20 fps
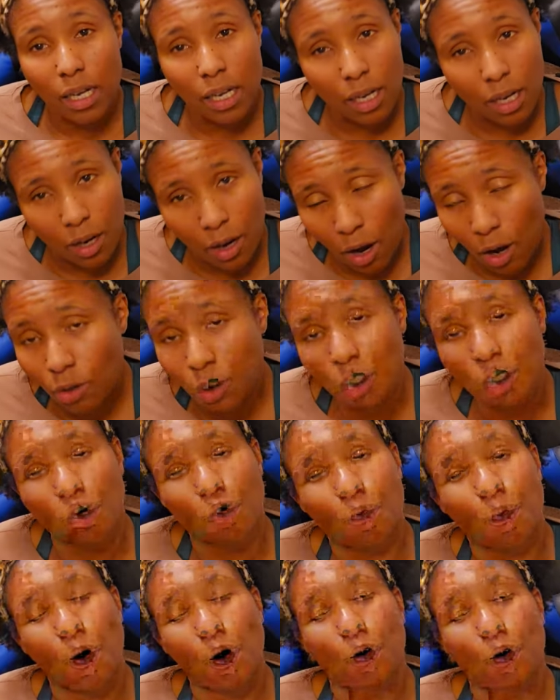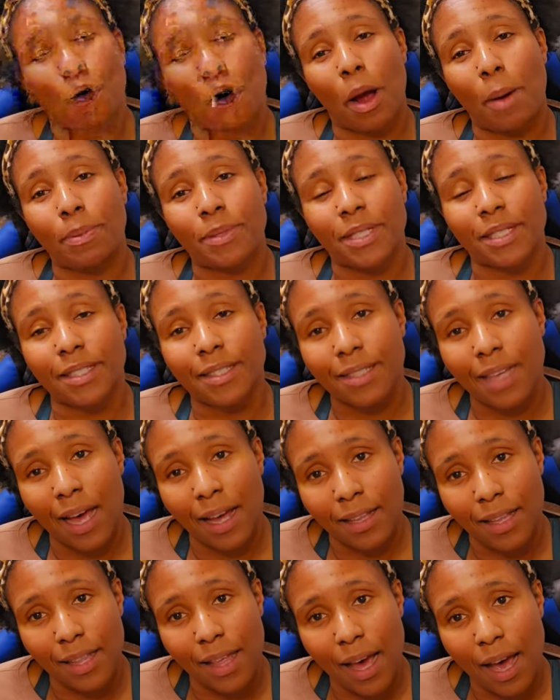go to your polar opposite side
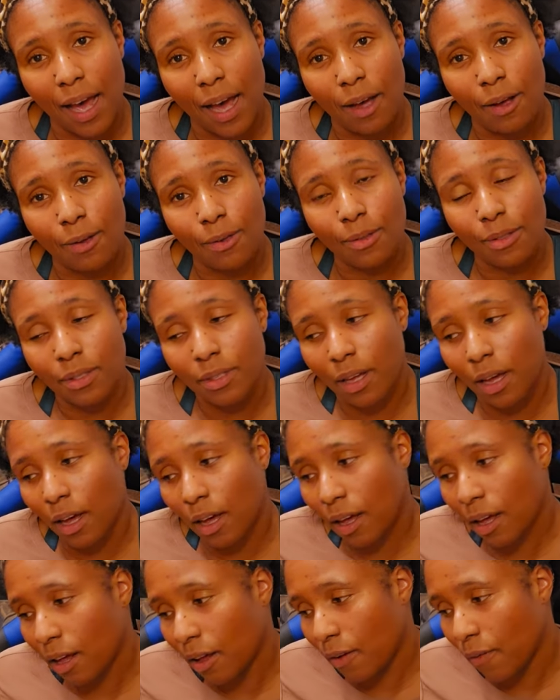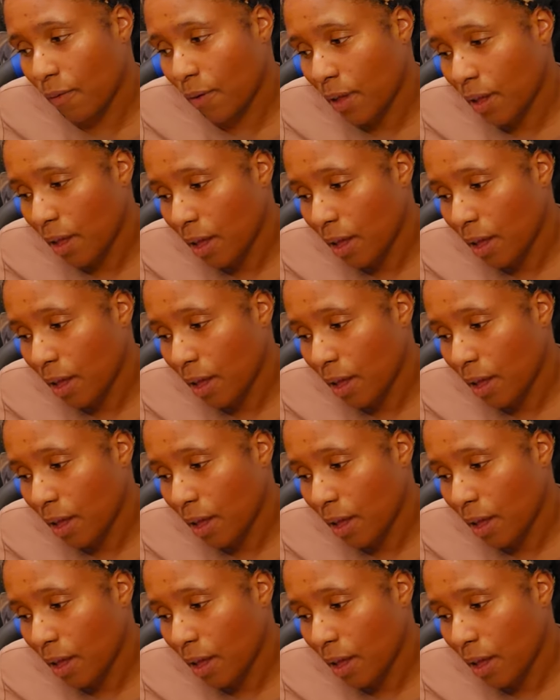of the house of